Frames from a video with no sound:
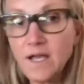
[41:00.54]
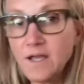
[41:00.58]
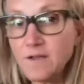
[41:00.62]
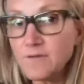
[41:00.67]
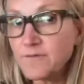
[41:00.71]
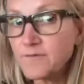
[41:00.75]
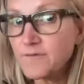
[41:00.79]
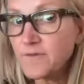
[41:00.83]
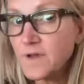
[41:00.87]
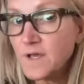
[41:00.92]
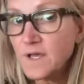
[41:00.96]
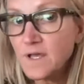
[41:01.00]

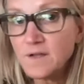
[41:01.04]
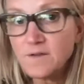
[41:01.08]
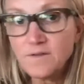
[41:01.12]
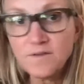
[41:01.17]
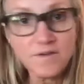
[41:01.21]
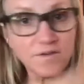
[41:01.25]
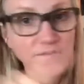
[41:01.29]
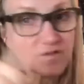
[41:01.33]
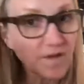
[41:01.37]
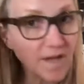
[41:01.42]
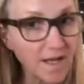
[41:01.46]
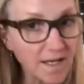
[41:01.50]
life
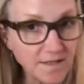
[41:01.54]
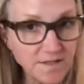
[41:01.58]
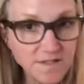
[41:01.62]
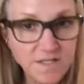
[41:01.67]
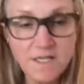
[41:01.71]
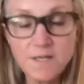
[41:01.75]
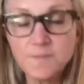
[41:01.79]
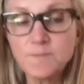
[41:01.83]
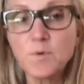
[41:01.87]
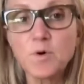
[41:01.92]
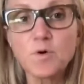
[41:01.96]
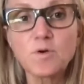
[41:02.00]
does not
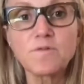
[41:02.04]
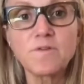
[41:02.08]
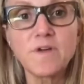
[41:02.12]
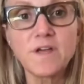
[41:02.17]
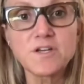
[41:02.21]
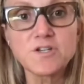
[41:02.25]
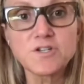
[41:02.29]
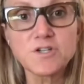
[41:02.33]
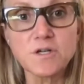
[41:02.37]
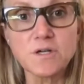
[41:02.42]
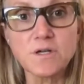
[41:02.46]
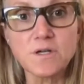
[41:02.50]
take
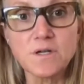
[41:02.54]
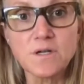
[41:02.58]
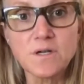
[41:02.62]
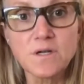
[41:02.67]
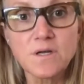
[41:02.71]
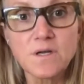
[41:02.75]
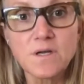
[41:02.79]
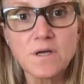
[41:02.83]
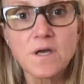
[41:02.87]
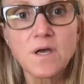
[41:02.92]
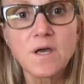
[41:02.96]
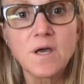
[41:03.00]
motivation.
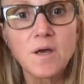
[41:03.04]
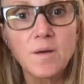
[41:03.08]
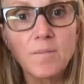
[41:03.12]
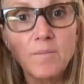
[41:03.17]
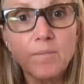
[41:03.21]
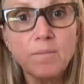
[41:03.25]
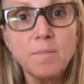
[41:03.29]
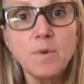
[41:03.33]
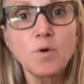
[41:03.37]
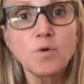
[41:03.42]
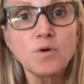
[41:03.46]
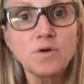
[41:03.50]

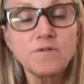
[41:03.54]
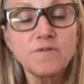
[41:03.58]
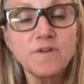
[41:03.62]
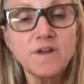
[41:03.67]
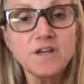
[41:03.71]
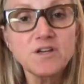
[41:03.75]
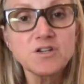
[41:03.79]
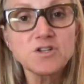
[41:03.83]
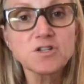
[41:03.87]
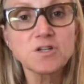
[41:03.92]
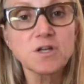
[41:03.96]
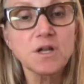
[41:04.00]

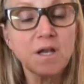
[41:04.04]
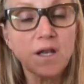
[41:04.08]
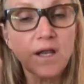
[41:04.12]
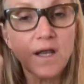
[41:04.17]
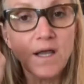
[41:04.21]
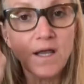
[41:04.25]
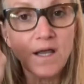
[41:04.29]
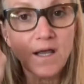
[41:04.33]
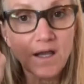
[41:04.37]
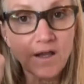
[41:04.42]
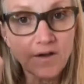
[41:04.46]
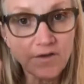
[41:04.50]

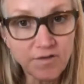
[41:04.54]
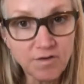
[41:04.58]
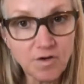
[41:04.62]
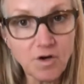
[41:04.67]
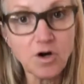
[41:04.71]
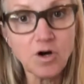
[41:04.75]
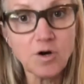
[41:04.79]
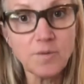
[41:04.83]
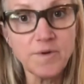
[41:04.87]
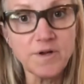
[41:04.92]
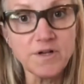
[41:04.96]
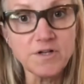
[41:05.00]
Motivation is
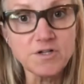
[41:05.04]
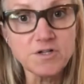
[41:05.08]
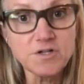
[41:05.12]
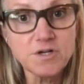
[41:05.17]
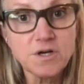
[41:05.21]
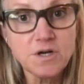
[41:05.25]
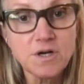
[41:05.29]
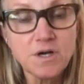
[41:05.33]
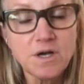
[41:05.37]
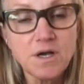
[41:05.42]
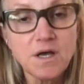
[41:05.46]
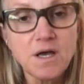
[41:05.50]

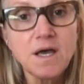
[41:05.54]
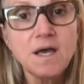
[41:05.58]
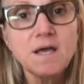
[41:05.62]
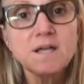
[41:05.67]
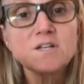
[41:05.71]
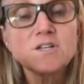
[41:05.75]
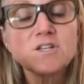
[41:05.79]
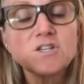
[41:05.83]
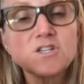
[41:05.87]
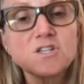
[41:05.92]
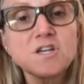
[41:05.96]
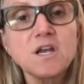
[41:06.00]
garbage.
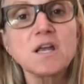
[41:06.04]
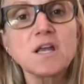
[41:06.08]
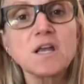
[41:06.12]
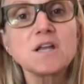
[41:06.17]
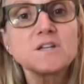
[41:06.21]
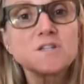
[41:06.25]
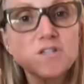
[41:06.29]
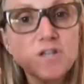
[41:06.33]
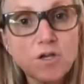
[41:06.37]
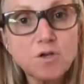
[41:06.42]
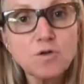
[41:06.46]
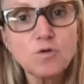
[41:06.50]

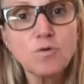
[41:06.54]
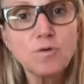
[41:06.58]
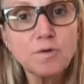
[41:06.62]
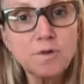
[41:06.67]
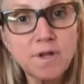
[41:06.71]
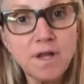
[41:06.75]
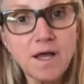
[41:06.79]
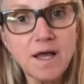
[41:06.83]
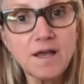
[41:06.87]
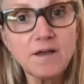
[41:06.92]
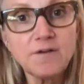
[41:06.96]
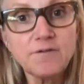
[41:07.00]
Changing
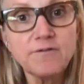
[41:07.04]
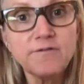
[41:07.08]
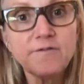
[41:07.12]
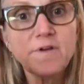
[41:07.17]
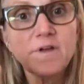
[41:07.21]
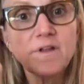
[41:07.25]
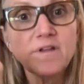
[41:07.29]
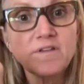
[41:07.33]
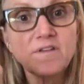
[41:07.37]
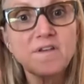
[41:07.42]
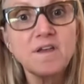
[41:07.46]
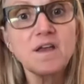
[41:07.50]
your
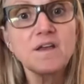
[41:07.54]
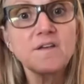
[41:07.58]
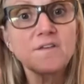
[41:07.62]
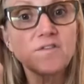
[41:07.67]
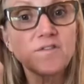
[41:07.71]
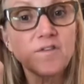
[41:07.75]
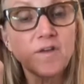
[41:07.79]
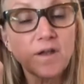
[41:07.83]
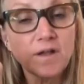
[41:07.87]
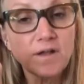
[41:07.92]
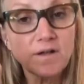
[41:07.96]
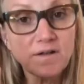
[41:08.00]
life
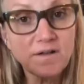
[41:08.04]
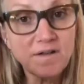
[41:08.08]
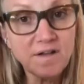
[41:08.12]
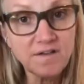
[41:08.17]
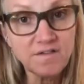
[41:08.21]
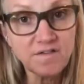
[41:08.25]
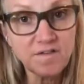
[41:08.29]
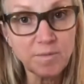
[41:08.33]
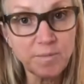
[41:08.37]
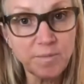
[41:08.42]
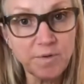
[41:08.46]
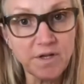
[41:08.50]
takes
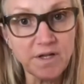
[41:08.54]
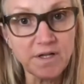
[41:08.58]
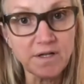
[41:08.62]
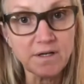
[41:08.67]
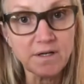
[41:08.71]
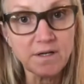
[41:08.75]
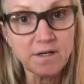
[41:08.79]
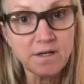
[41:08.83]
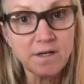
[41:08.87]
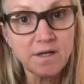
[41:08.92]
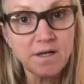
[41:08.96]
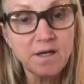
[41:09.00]

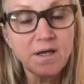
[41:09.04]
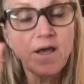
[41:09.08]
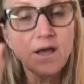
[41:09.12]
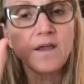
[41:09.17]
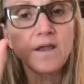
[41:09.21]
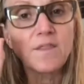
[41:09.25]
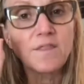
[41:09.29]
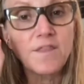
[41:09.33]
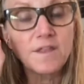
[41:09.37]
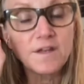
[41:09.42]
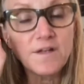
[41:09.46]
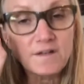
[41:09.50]
discipline.
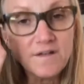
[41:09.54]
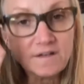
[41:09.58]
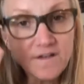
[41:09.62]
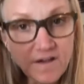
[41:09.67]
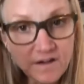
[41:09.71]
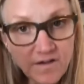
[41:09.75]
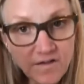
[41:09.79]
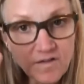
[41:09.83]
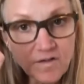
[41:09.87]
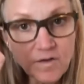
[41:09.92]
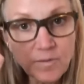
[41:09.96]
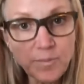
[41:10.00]
The
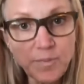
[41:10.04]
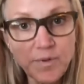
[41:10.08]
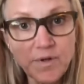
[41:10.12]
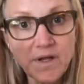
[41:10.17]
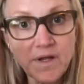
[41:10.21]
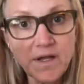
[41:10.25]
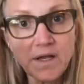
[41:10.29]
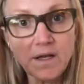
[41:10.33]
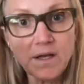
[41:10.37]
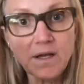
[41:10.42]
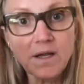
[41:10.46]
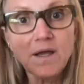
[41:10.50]

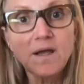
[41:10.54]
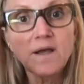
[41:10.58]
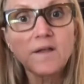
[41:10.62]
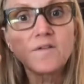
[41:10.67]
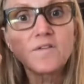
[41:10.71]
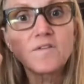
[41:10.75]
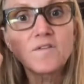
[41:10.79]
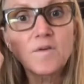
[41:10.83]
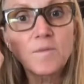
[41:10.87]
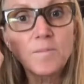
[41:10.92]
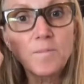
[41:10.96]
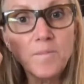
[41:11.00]
discipline
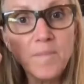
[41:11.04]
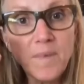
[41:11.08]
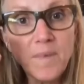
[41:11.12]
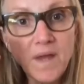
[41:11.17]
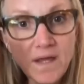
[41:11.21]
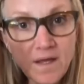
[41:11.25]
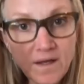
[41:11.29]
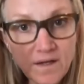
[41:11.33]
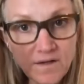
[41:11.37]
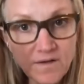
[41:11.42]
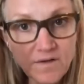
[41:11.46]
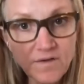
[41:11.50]
to
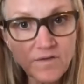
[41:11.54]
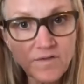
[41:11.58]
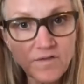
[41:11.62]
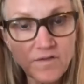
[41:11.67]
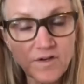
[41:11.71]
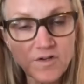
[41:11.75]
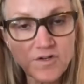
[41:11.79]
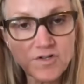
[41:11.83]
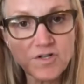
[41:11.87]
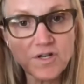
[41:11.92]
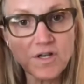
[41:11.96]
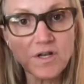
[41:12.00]
make a
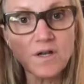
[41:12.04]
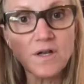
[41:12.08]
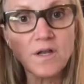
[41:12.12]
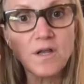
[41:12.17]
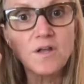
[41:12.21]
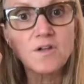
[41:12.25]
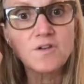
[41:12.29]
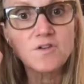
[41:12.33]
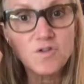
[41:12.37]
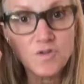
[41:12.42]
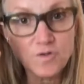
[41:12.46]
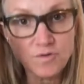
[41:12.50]

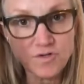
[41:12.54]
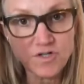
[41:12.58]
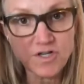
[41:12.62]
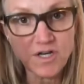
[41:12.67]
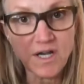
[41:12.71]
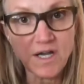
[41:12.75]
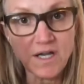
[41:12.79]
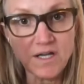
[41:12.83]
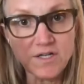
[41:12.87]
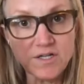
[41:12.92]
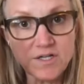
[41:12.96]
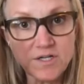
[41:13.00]
decision to
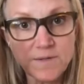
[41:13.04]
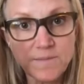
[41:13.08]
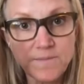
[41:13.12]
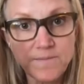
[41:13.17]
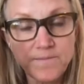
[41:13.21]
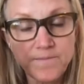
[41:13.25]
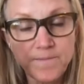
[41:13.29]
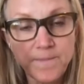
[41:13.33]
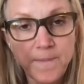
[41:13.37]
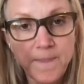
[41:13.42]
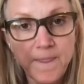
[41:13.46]
change.